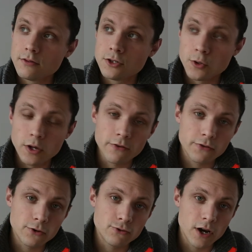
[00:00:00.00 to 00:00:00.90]
doing a
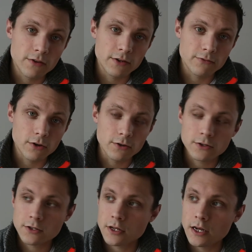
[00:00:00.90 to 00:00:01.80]
few driving
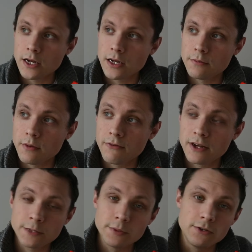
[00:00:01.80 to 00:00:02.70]
vlogs. I've
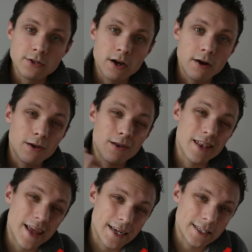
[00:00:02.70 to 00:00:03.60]
actually been using the car a lot
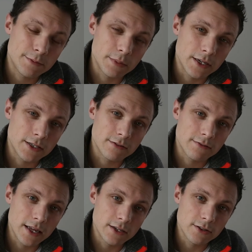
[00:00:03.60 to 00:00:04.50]
less because of
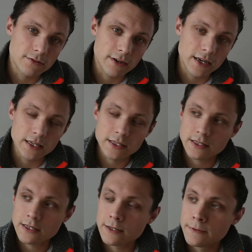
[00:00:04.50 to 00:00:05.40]
the engine
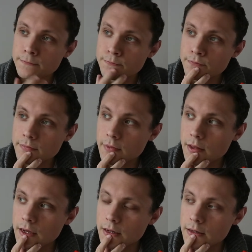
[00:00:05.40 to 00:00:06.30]
failures,
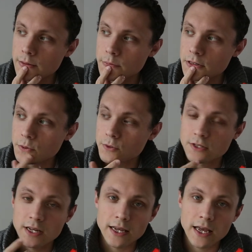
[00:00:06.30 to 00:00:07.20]
because I want
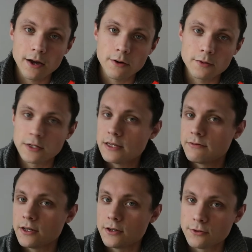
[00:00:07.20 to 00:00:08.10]
to take it out, I want to give
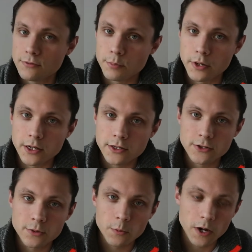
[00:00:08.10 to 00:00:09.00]
it a good burn
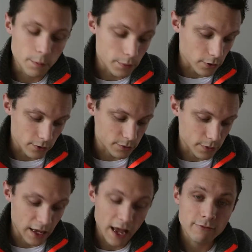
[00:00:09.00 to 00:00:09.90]
somewhere, but
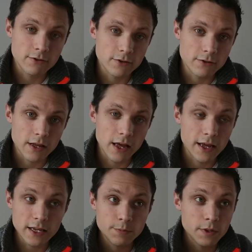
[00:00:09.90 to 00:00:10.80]
ultimately I haven't done
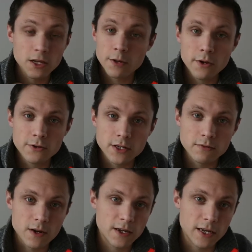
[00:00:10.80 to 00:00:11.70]
that. It's been commuting
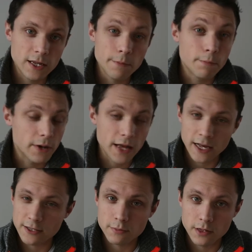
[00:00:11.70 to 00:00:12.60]
regularly, but it
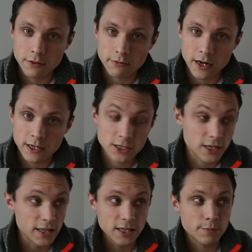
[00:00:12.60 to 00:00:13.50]
hasn't been thrashed,
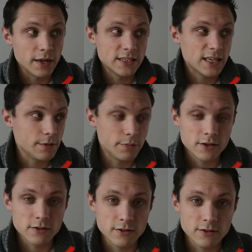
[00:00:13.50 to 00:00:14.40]
and that's basically
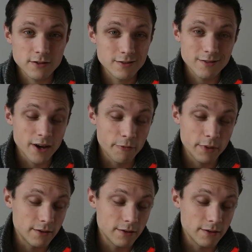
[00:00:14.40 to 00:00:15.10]
because I